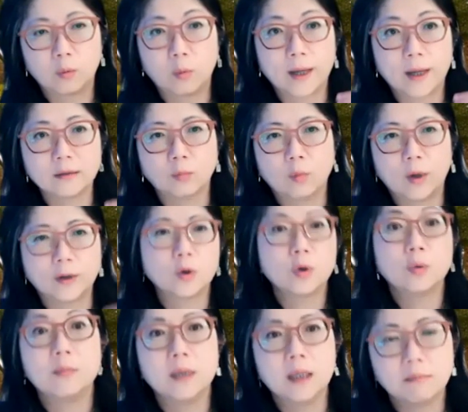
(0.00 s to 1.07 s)
what do you
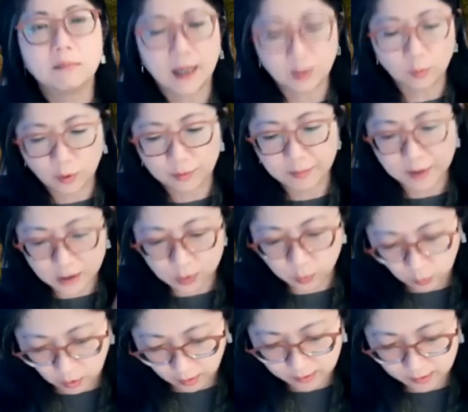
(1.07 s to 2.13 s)
mean by women's
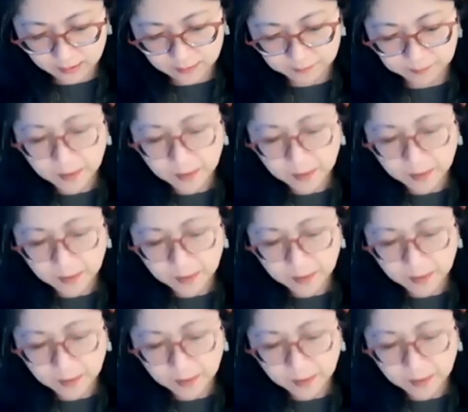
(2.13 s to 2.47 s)
work,